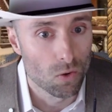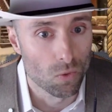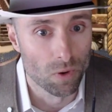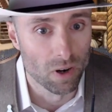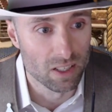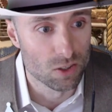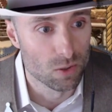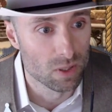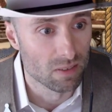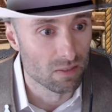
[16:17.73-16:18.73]
Right
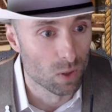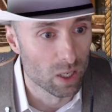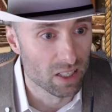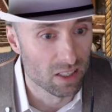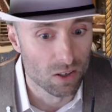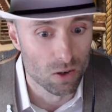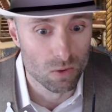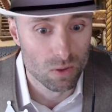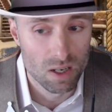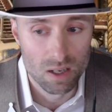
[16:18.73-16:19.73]
to it, ready to
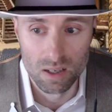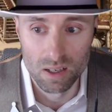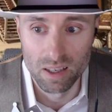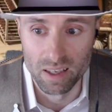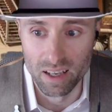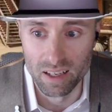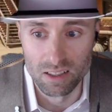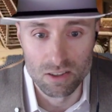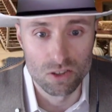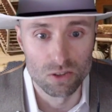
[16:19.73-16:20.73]
go. Get
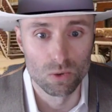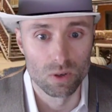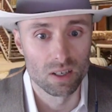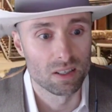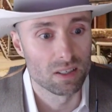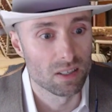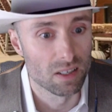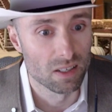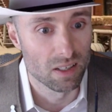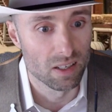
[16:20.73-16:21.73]
into the
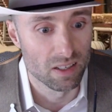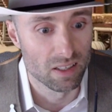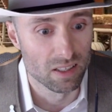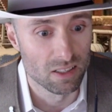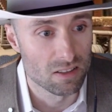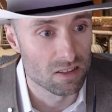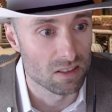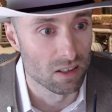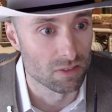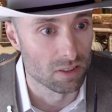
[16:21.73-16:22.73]

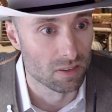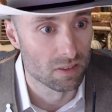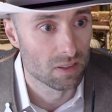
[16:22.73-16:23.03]
scuffle.